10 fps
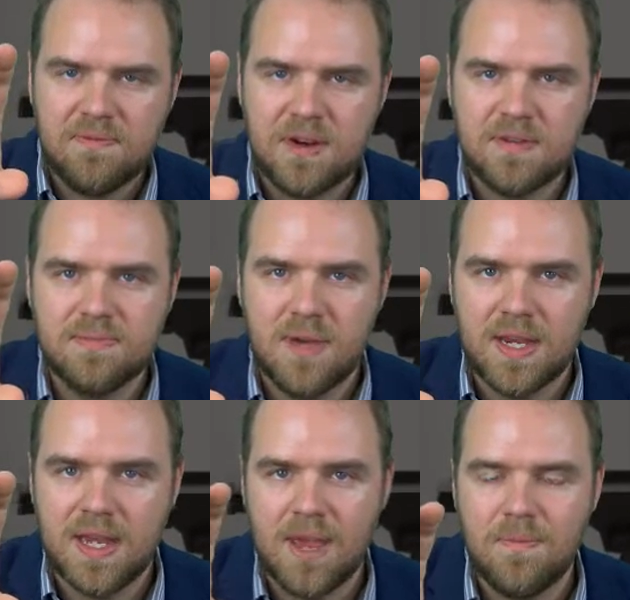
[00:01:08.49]
front of my
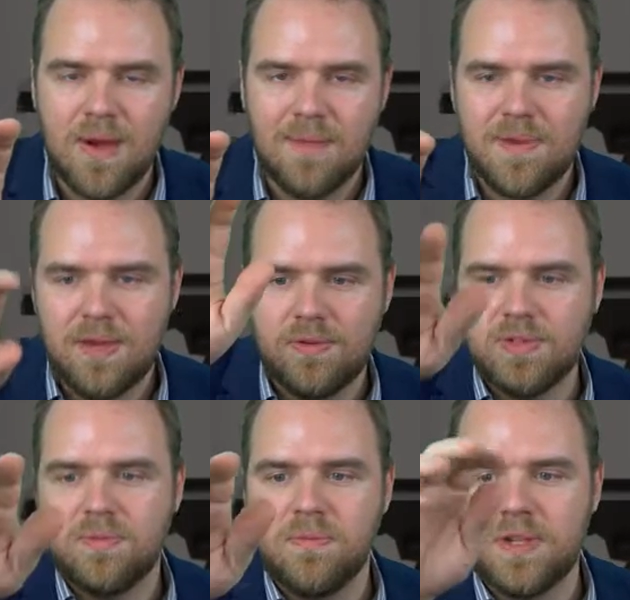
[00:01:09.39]
camera up here on
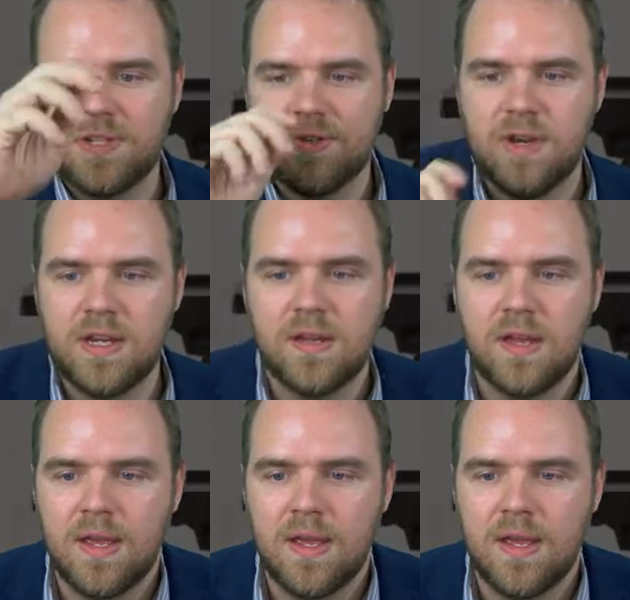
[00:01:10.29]
top of my screen,